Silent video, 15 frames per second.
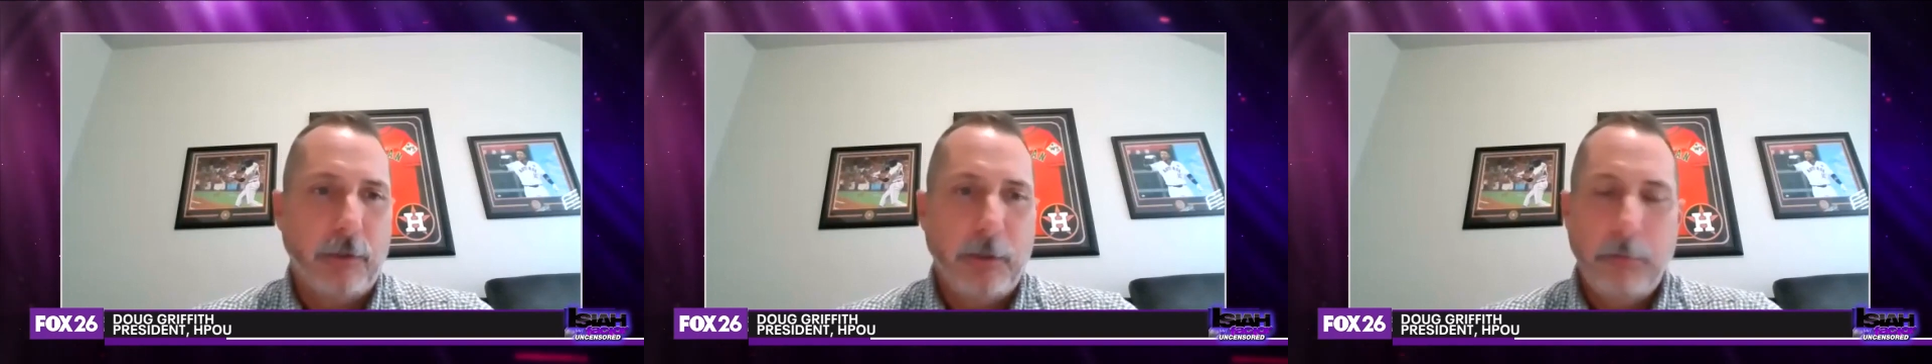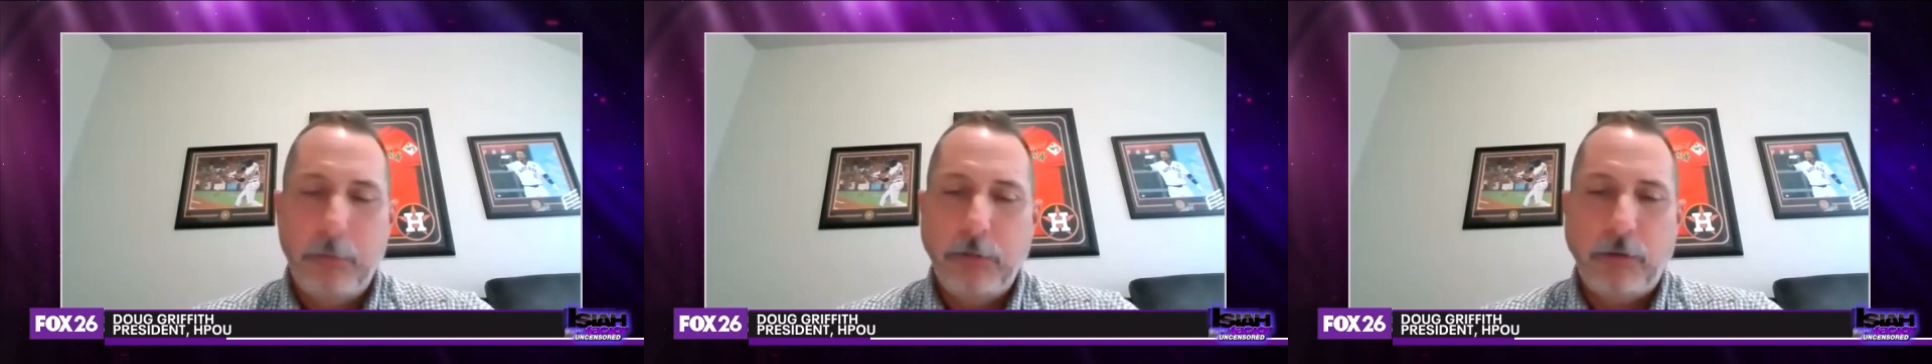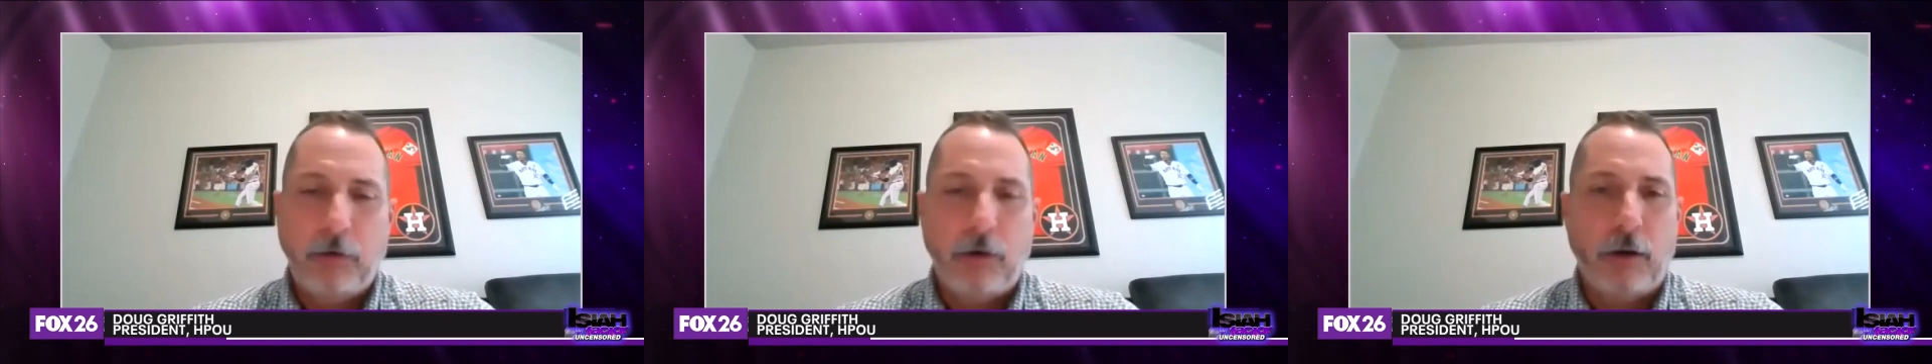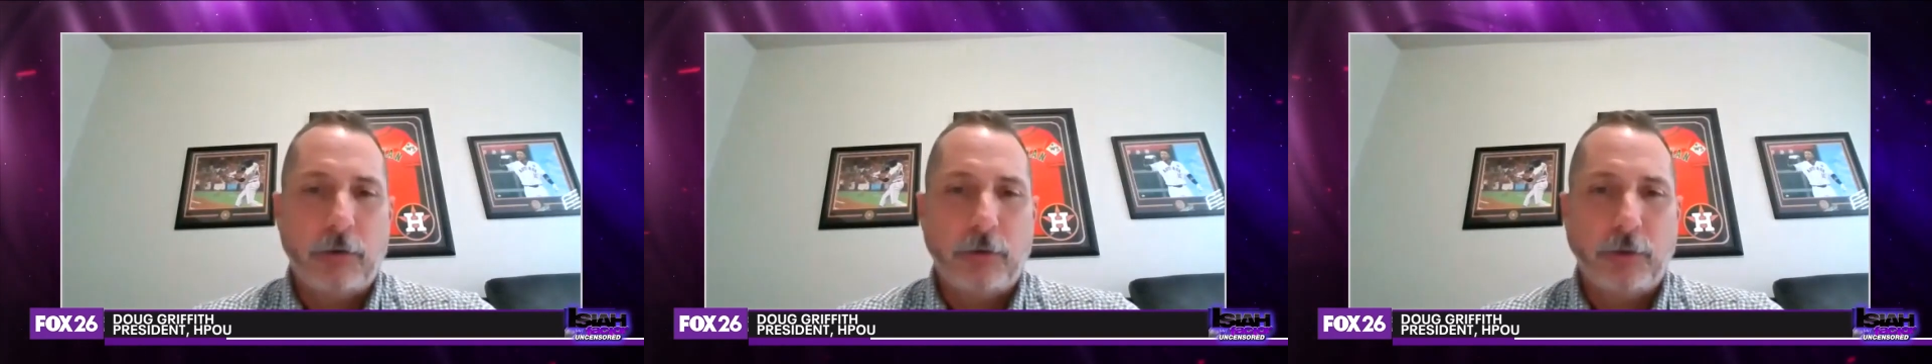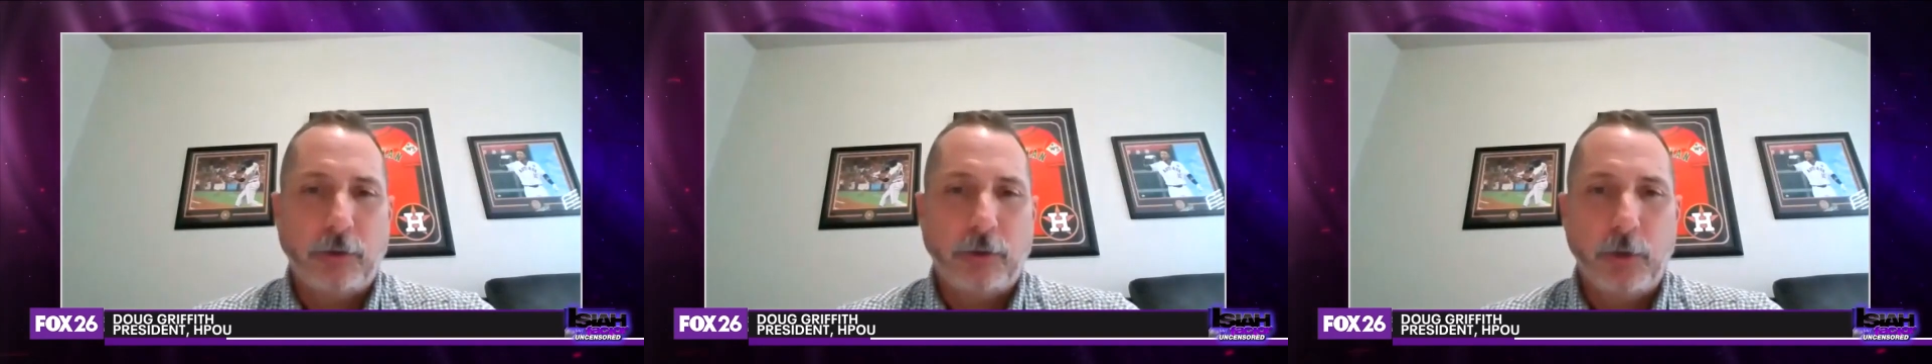Yeah, it
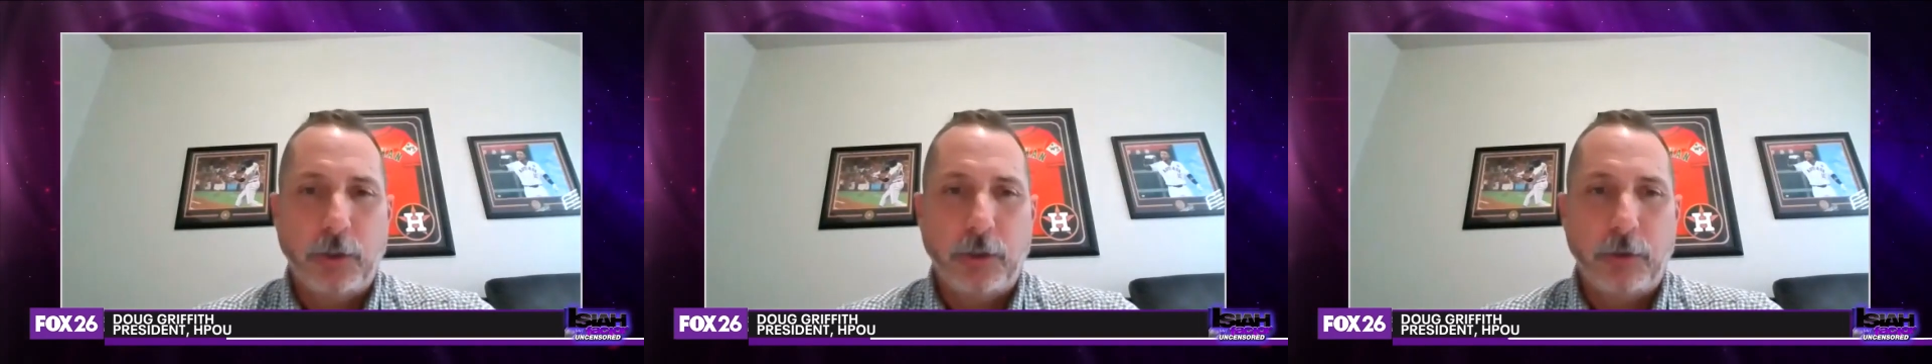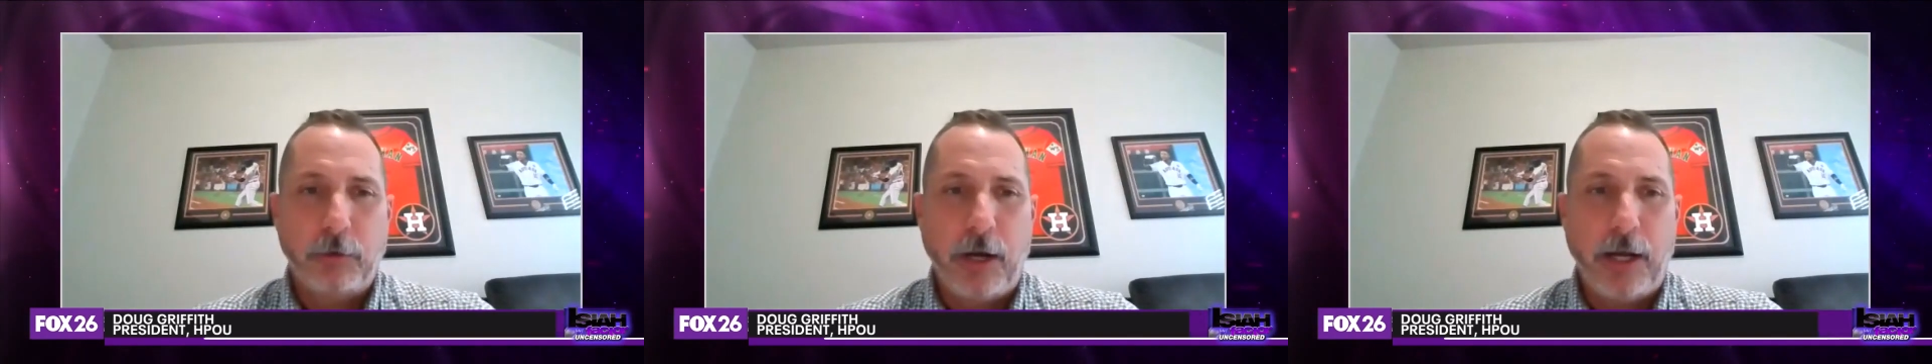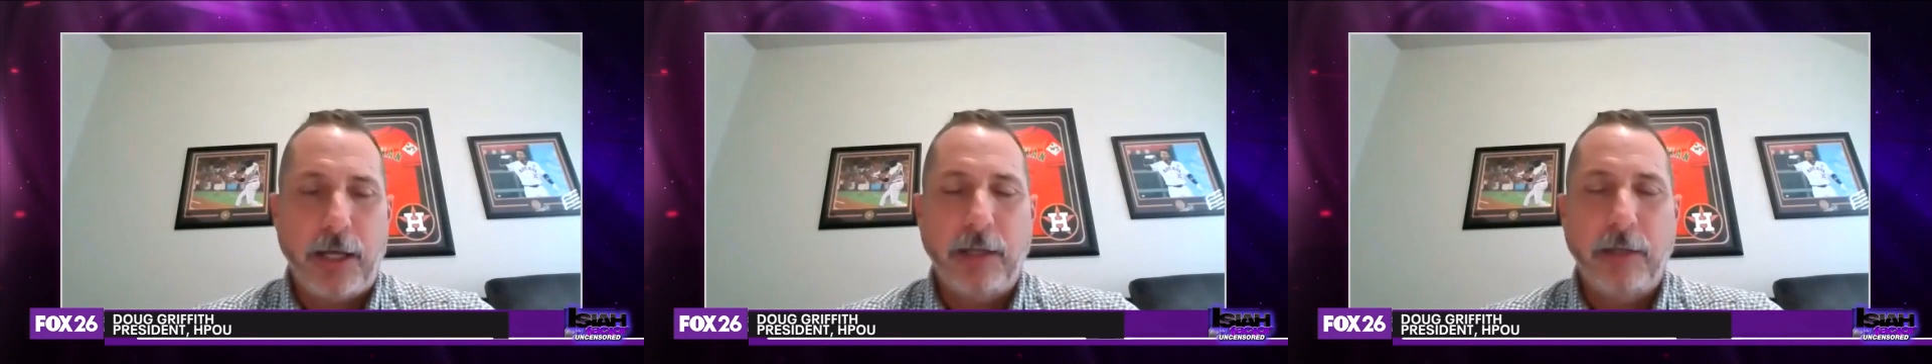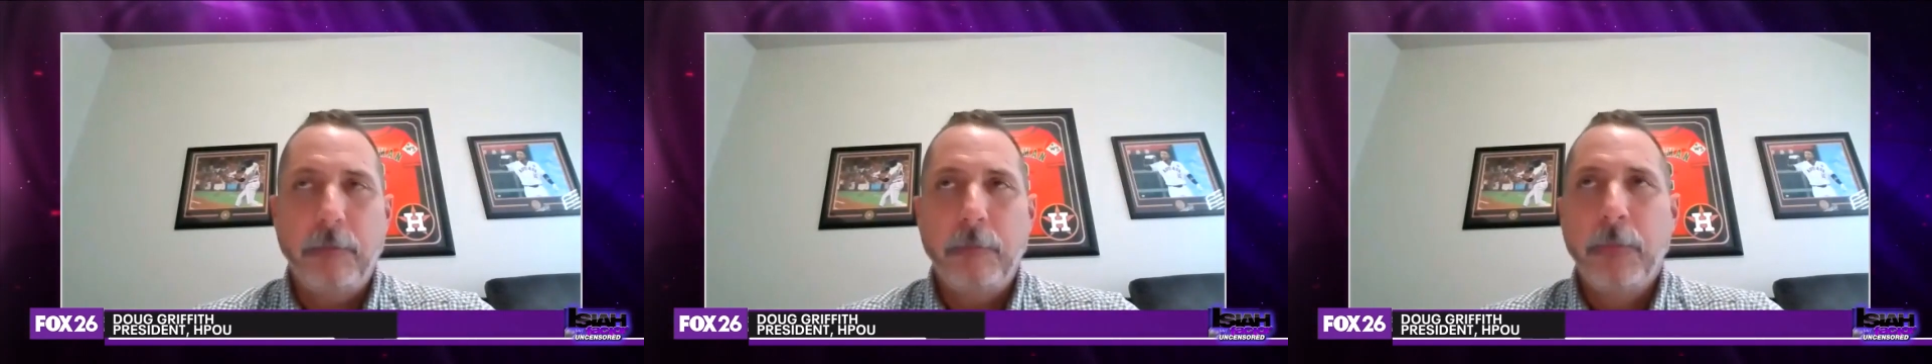is. Doing it right.